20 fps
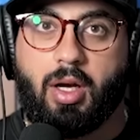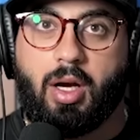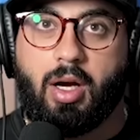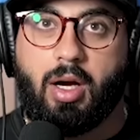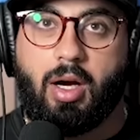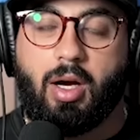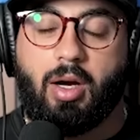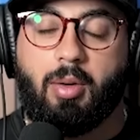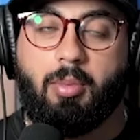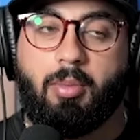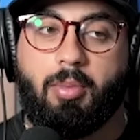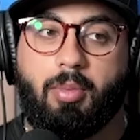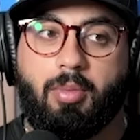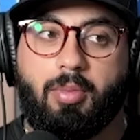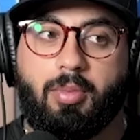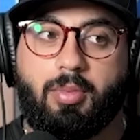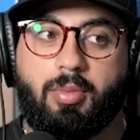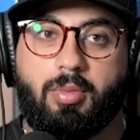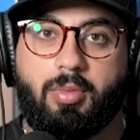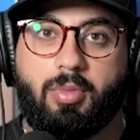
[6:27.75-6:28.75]
Over
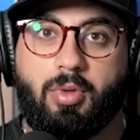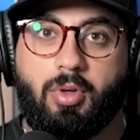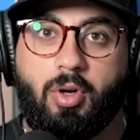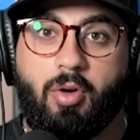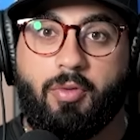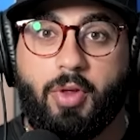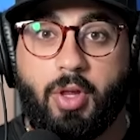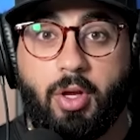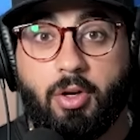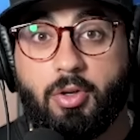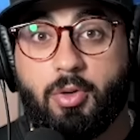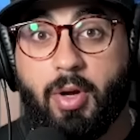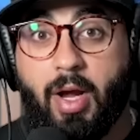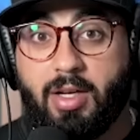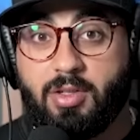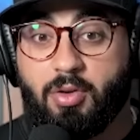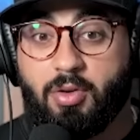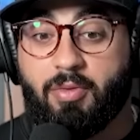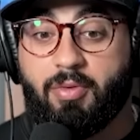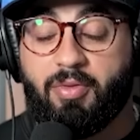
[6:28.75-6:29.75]
there, you
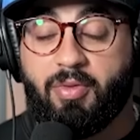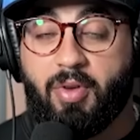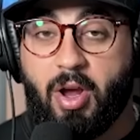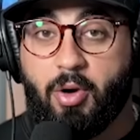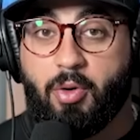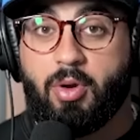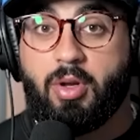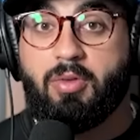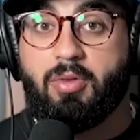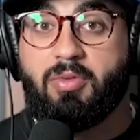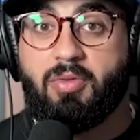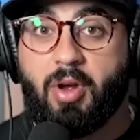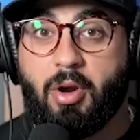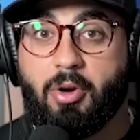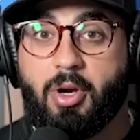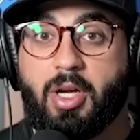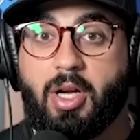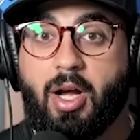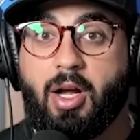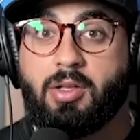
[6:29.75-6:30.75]
guys are very,
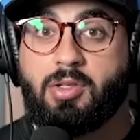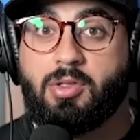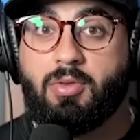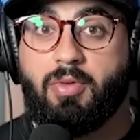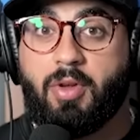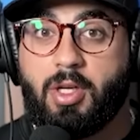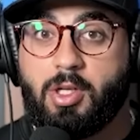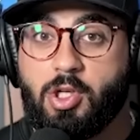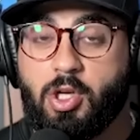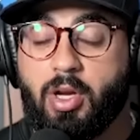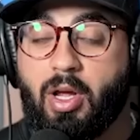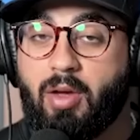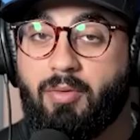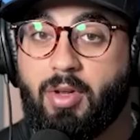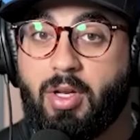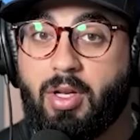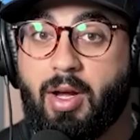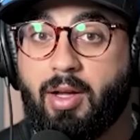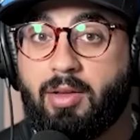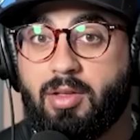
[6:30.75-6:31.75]
very conservation
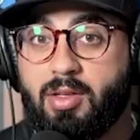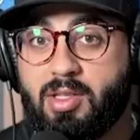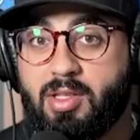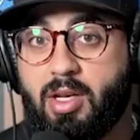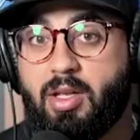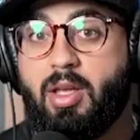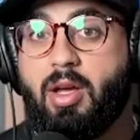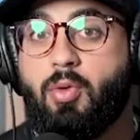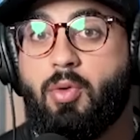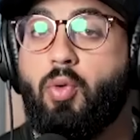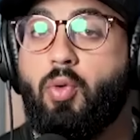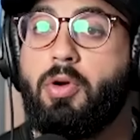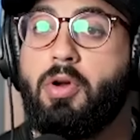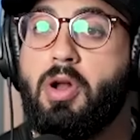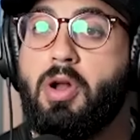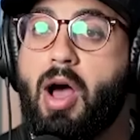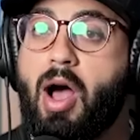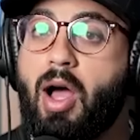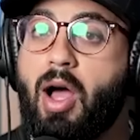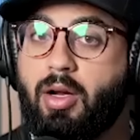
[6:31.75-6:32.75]
heavy. Not to say that we're
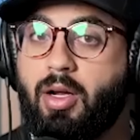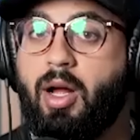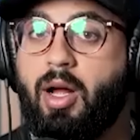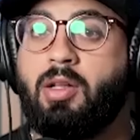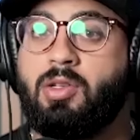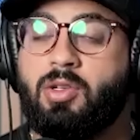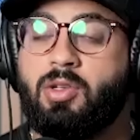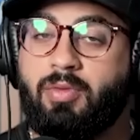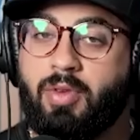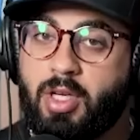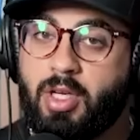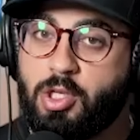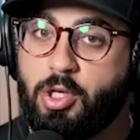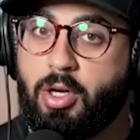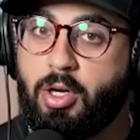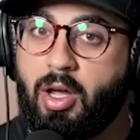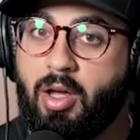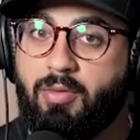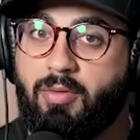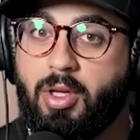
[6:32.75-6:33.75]
not
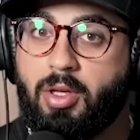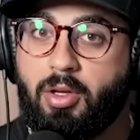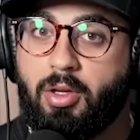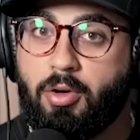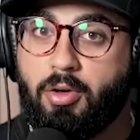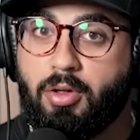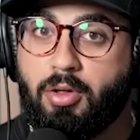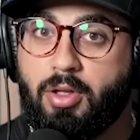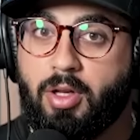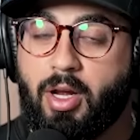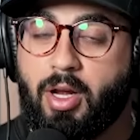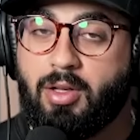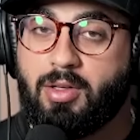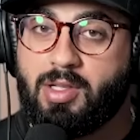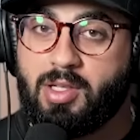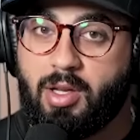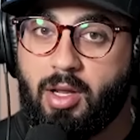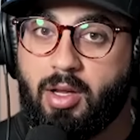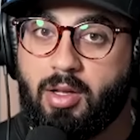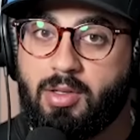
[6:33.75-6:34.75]
conservation heavy here in the
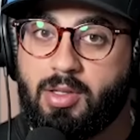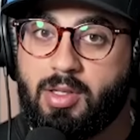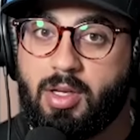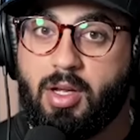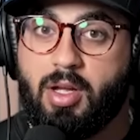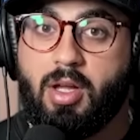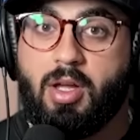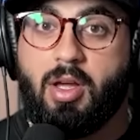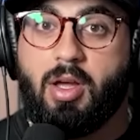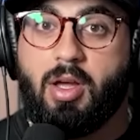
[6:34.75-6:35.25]
United States,